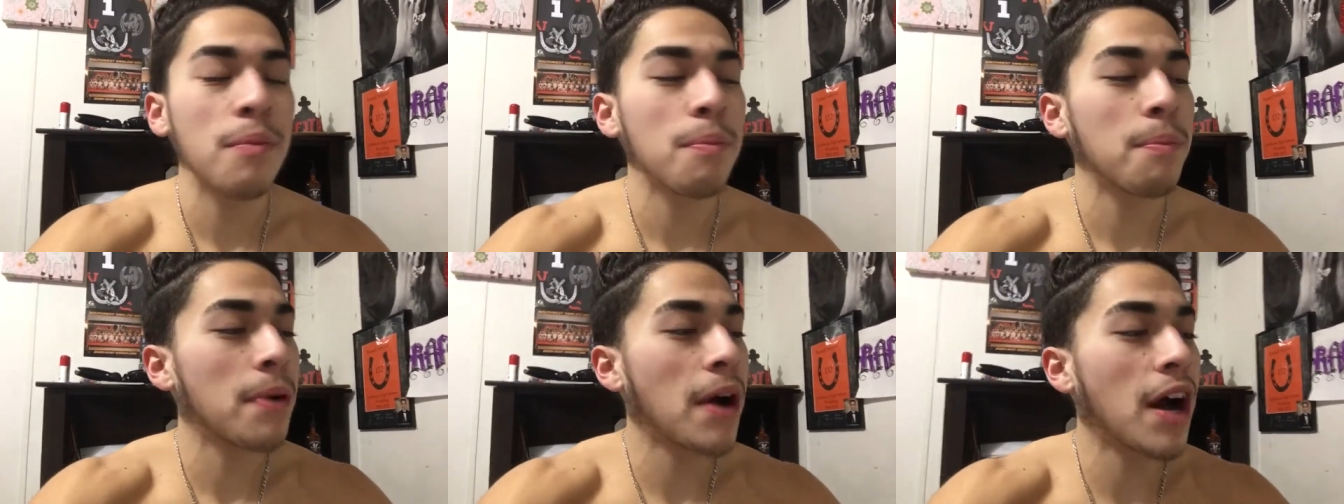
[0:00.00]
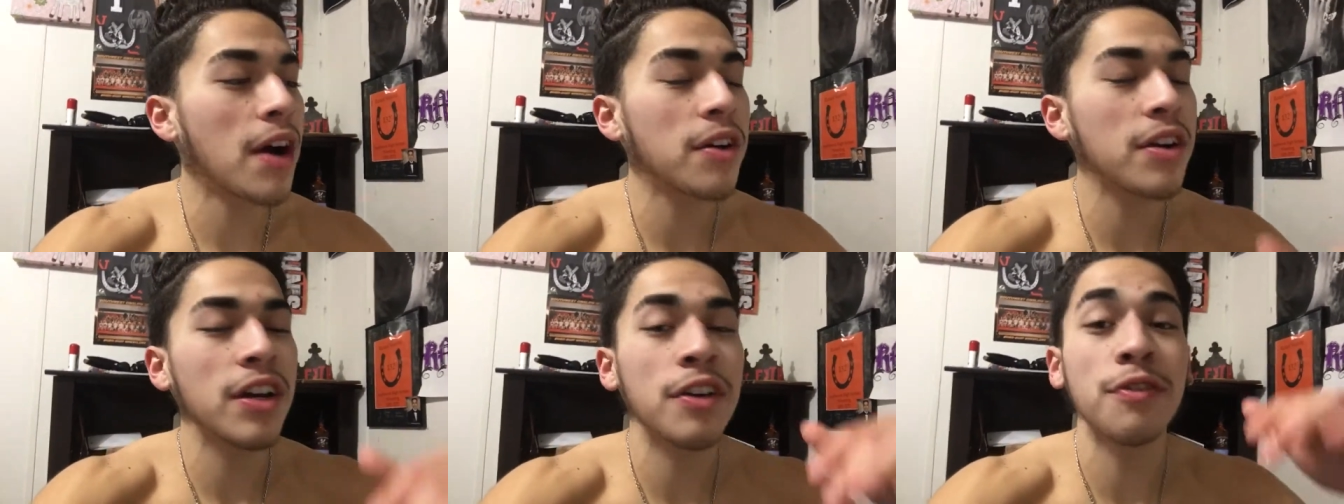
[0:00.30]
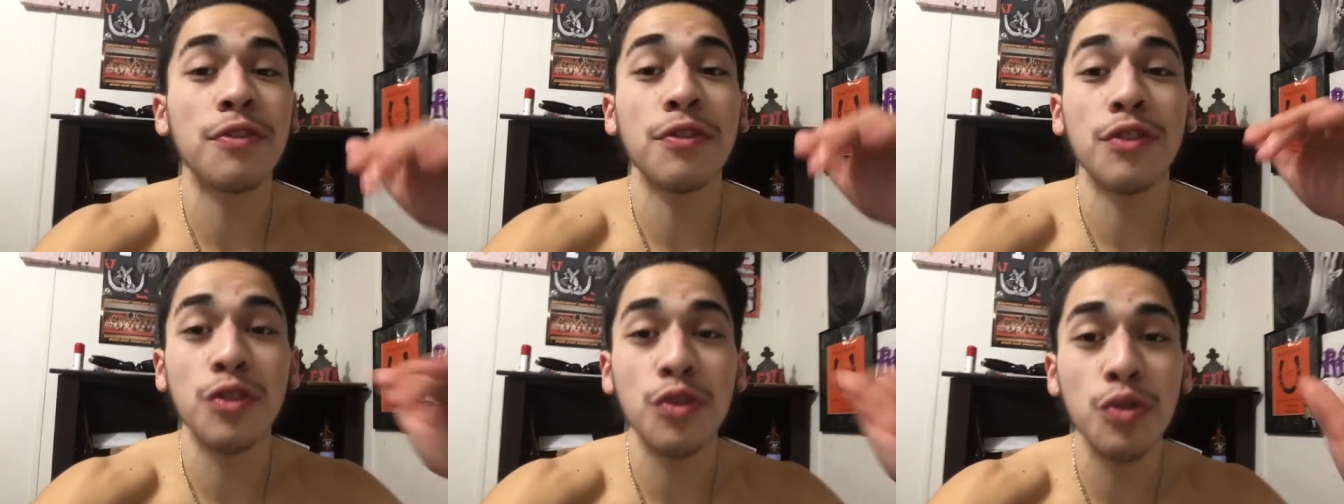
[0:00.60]
proud
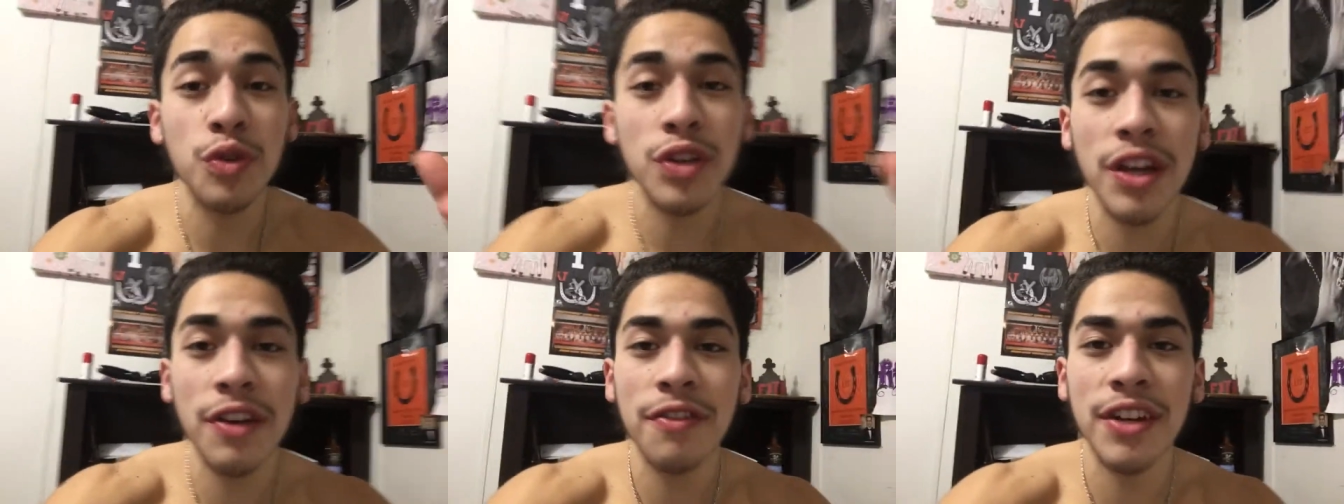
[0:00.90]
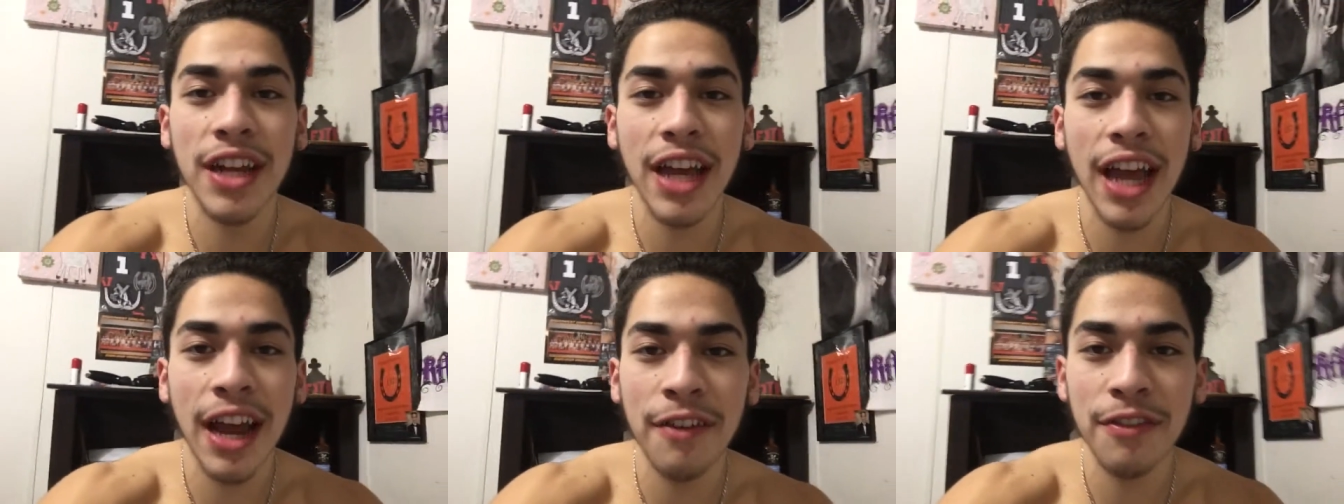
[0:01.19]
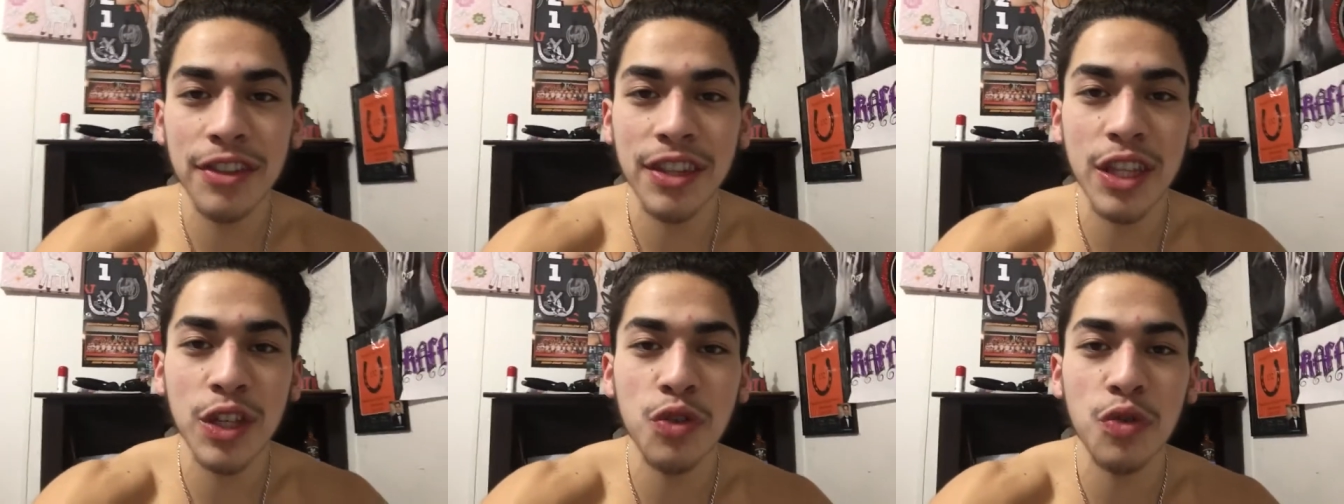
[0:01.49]
of you giving it
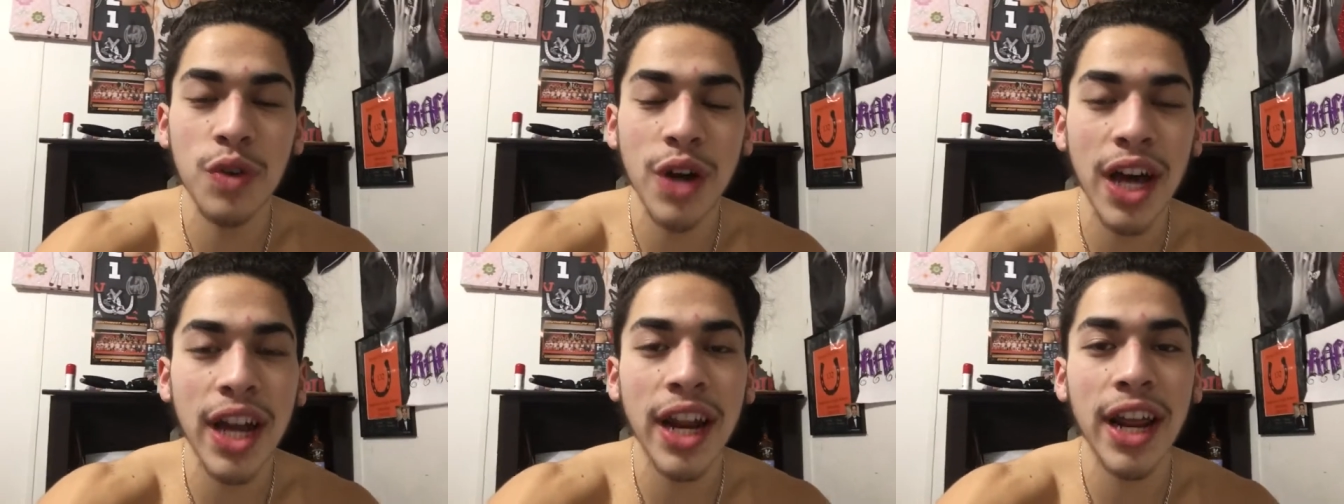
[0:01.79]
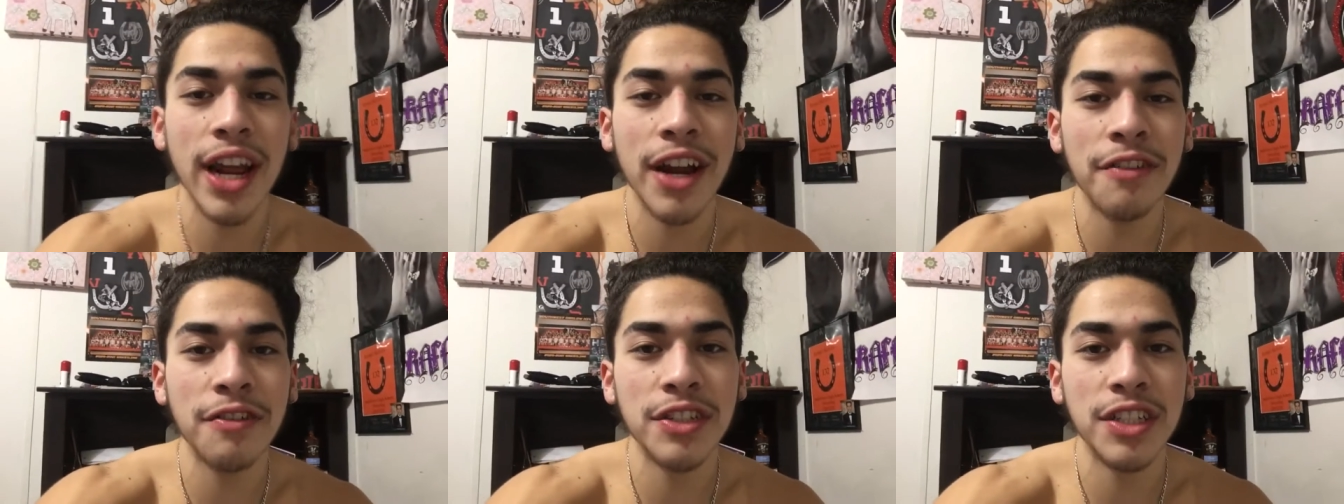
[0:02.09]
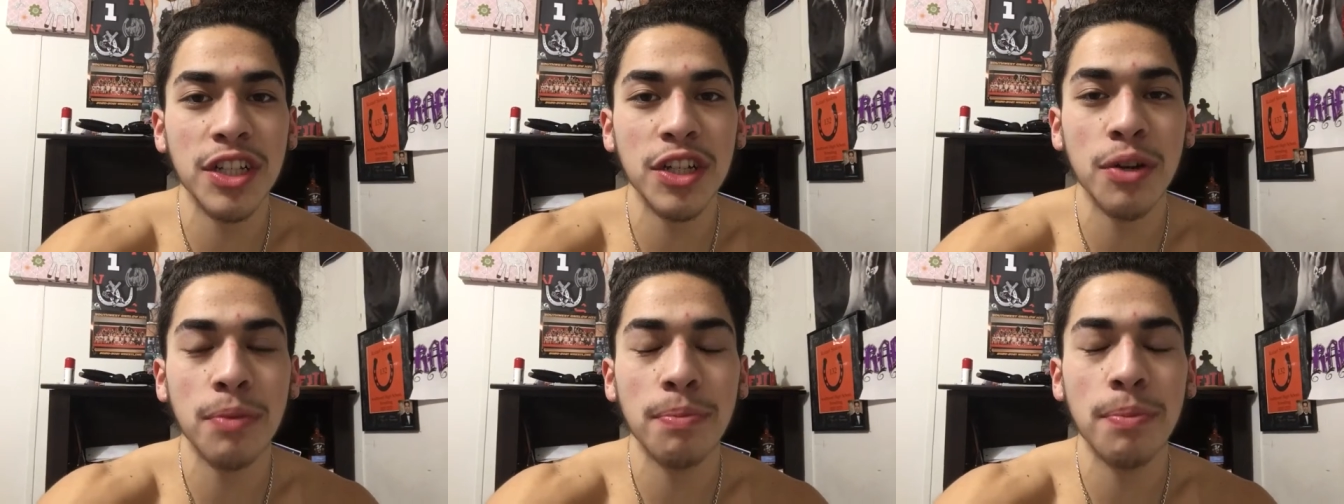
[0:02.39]
everything you got at every
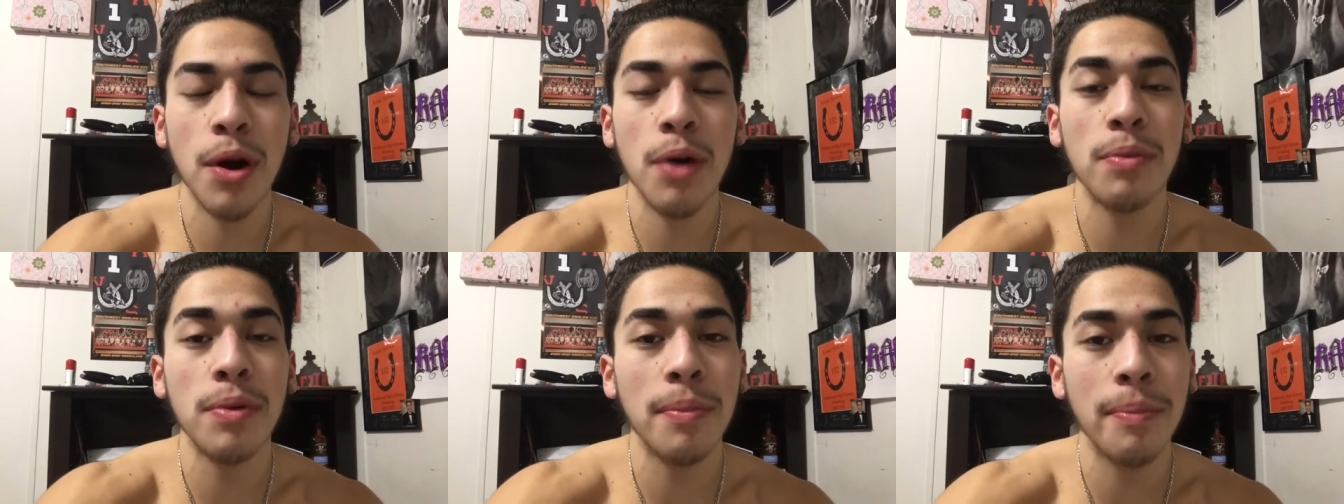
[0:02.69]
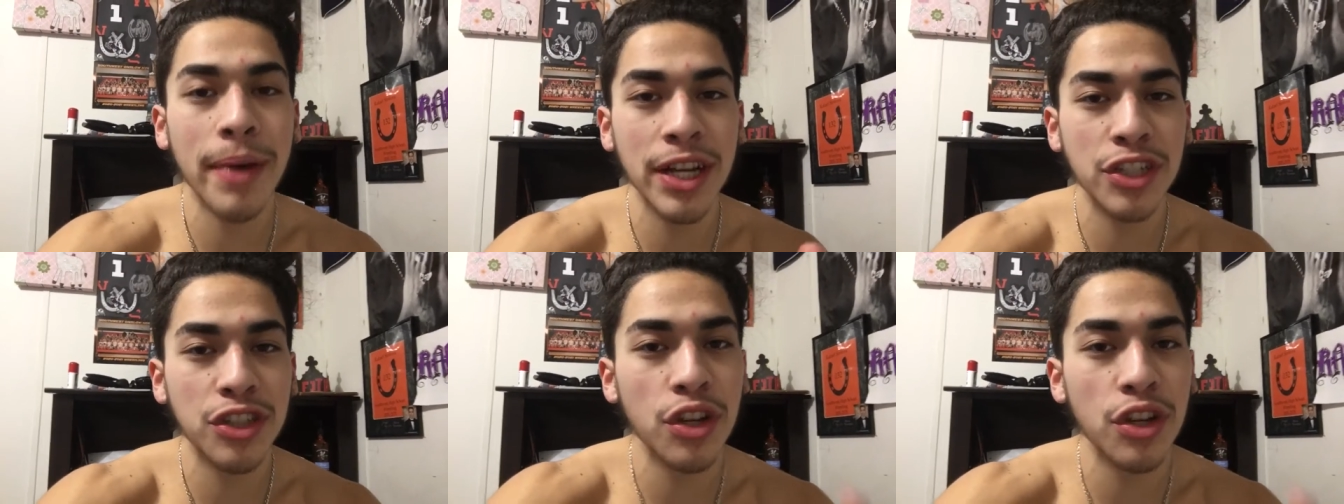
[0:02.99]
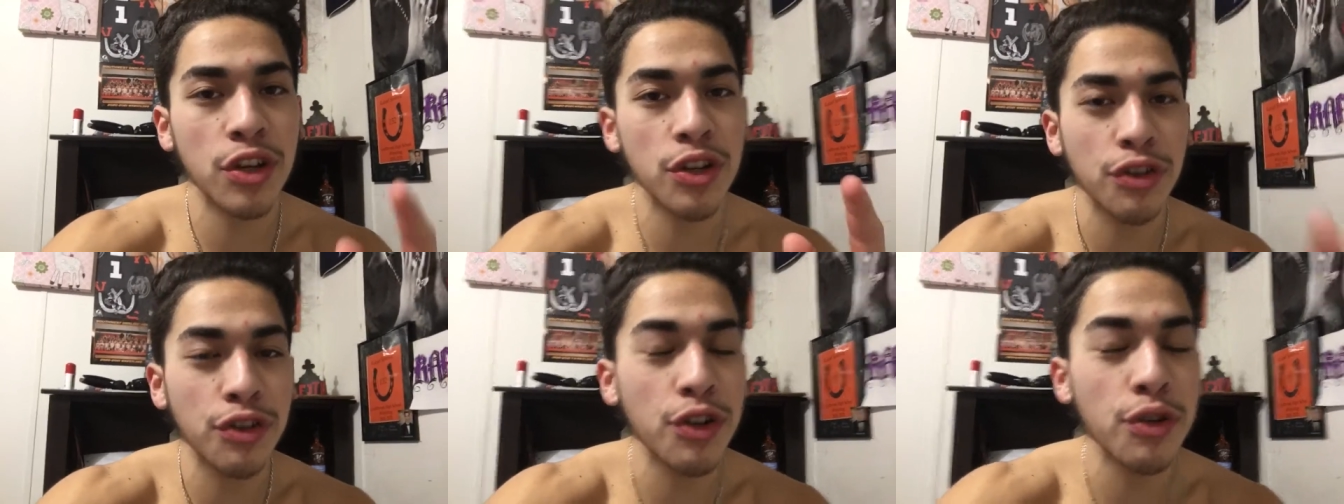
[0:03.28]
single moment. Make sure
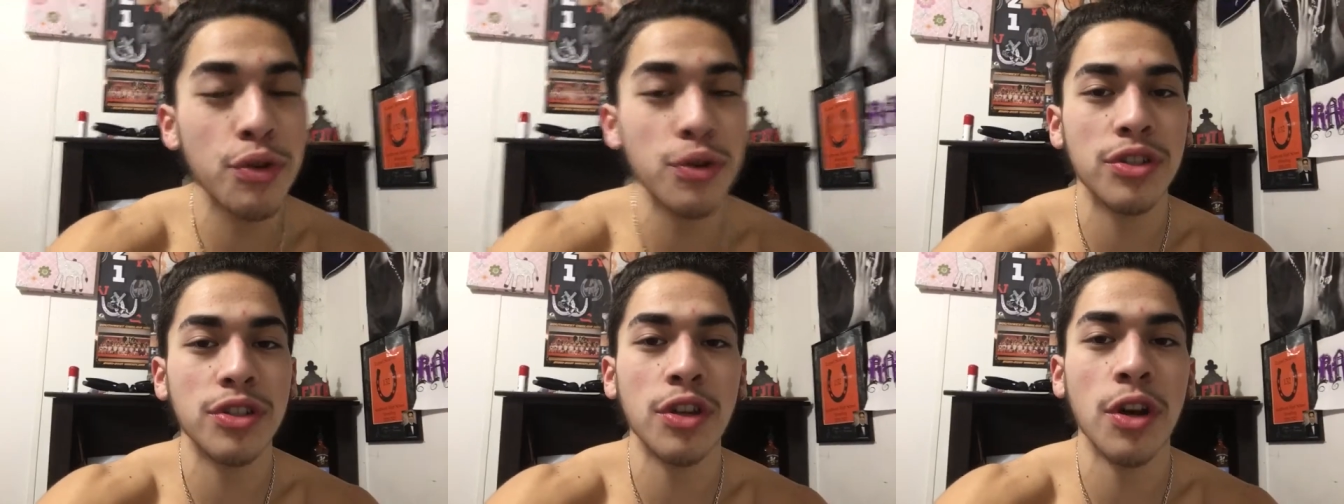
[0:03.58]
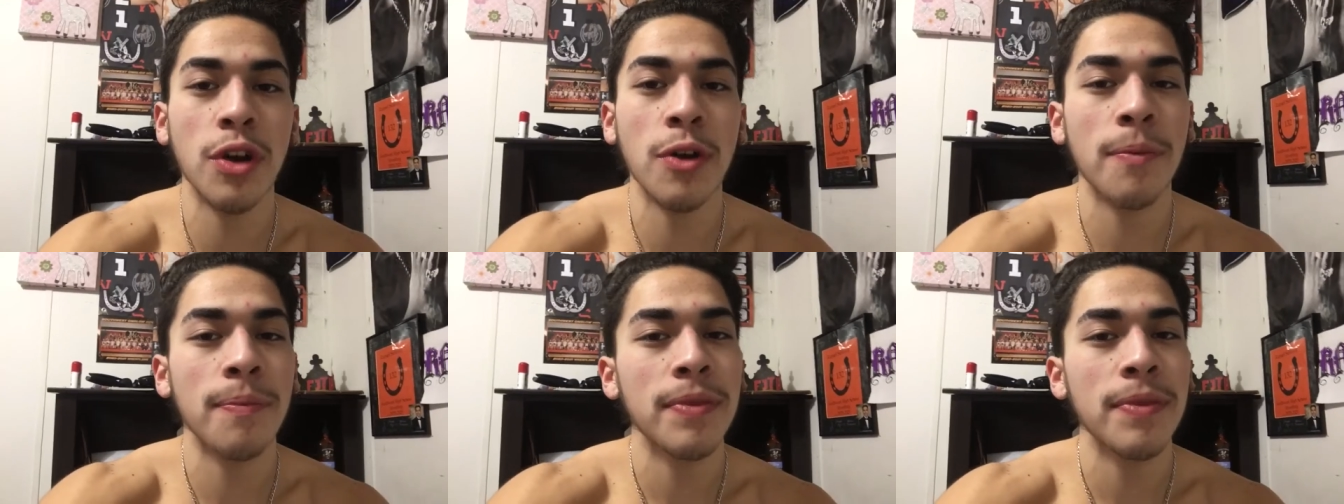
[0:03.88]
you're doing so.